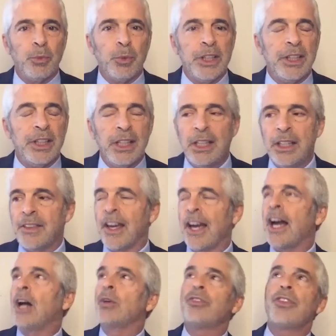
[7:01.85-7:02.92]
we eat, the
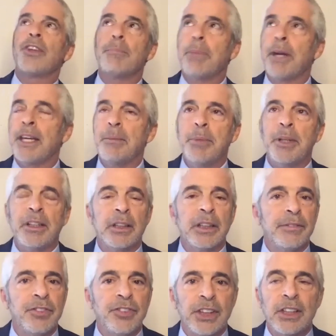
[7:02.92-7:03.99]
house the baby
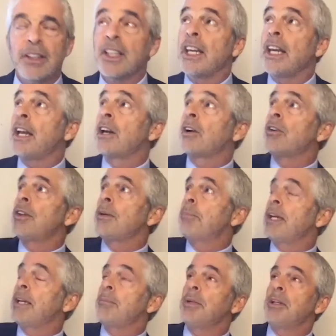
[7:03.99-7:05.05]
lives in, the air the
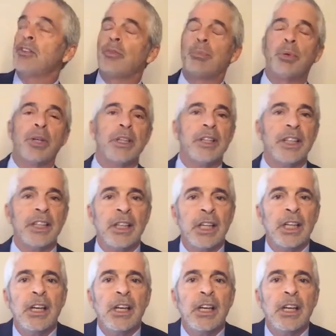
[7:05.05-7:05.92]
baby is breathing.